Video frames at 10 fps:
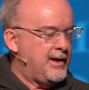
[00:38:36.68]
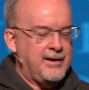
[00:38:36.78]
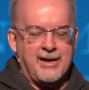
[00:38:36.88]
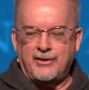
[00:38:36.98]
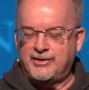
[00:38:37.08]

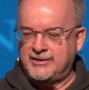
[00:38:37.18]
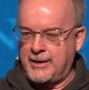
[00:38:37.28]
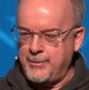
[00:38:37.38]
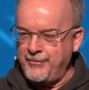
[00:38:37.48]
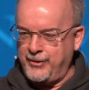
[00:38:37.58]
Now,
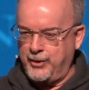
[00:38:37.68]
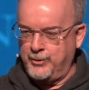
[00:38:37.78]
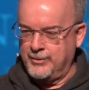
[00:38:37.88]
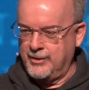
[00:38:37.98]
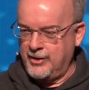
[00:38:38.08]
some of
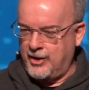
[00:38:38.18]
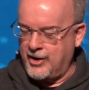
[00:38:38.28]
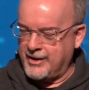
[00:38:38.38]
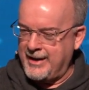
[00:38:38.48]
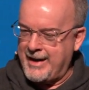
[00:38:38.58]
you
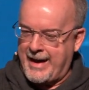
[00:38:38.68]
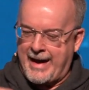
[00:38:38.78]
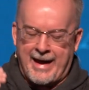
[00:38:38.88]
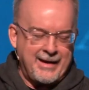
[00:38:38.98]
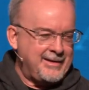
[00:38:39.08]
are going to
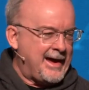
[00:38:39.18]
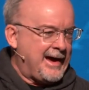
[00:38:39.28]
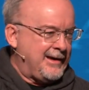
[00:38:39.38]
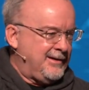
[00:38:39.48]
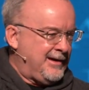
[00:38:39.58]
add
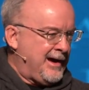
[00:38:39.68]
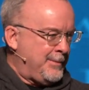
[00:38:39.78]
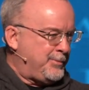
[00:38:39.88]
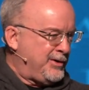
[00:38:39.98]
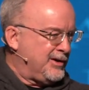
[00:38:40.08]
that
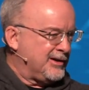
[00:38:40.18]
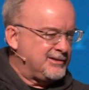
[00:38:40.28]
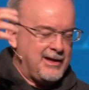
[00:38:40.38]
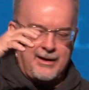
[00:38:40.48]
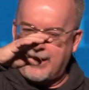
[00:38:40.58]
up and you're going
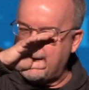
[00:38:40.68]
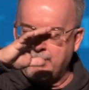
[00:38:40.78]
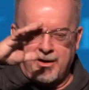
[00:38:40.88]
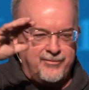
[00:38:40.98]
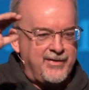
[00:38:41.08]
to say, I'm
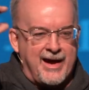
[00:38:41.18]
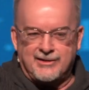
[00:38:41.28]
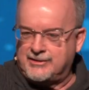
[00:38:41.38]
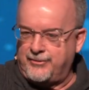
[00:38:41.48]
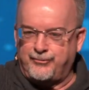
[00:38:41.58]
going to
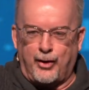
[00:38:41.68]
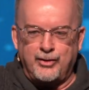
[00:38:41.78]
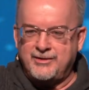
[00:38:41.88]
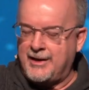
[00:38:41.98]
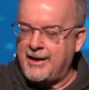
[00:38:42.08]
fast the
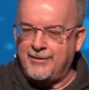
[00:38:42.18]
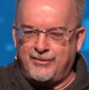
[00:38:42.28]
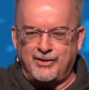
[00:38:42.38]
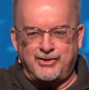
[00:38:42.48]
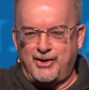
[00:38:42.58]
first day of
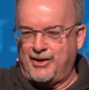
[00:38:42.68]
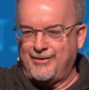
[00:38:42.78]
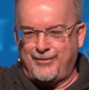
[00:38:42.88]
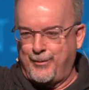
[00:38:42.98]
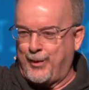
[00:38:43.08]
this
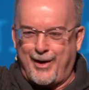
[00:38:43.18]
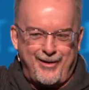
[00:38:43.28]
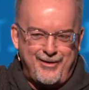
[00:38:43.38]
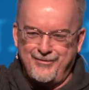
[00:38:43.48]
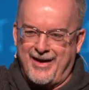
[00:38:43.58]
year for
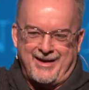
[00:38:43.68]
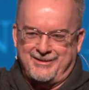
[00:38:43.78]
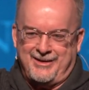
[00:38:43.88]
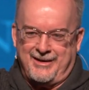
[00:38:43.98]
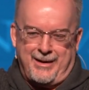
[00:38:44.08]
prayer and
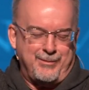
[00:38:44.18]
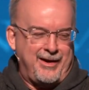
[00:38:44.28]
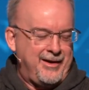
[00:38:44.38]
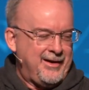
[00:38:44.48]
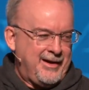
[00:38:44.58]
fasting. I'm
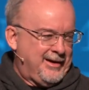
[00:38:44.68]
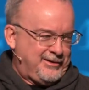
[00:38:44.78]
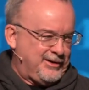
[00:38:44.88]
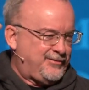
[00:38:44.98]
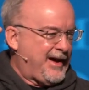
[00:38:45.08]
going to
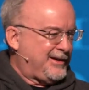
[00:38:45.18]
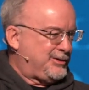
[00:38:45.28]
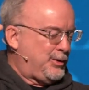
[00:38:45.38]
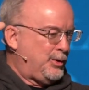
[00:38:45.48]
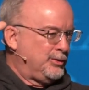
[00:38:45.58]
just fast
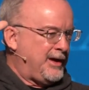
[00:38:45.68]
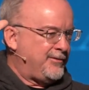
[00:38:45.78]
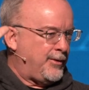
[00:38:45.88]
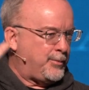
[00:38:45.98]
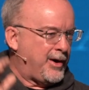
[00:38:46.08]
the whole day
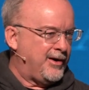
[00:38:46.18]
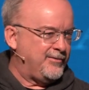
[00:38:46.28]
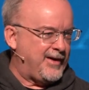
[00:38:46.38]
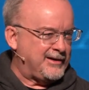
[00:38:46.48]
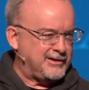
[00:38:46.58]
for prayer
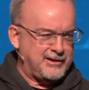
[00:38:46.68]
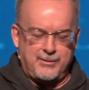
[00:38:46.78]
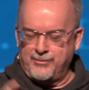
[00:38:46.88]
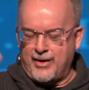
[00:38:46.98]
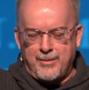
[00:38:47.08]
and fasting.
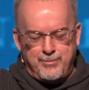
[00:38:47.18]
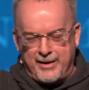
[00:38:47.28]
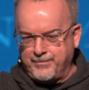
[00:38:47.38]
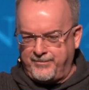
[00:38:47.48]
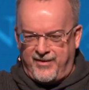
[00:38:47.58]
Some of you have
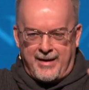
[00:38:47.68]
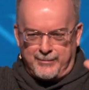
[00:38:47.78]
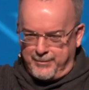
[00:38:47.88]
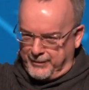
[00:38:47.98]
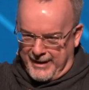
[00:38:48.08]
big
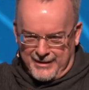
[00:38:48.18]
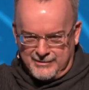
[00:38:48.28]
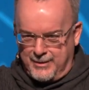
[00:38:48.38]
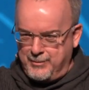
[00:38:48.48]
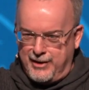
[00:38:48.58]
family
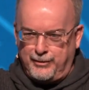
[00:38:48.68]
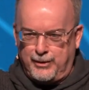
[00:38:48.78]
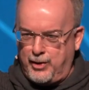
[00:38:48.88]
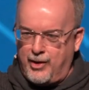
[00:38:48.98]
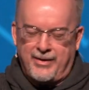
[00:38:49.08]
plans and meal
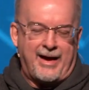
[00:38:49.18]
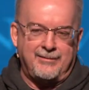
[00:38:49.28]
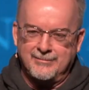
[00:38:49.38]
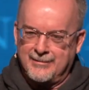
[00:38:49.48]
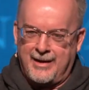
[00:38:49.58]
and all that.
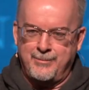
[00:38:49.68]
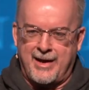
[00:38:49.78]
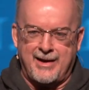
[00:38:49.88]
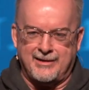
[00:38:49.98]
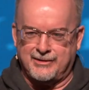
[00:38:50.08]
I'm
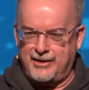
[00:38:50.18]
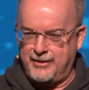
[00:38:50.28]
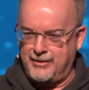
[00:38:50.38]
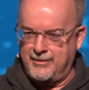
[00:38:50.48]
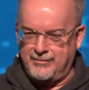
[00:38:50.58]
not asking you
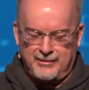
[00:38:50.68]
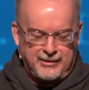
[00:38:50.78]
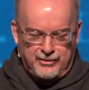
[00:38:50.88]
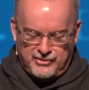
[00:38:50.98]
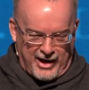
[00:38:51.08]

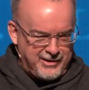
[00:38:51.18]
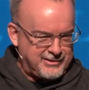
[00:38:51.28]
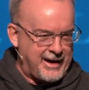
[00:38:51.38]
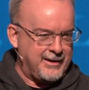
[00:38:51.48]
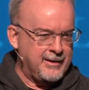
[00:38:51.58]
to change that.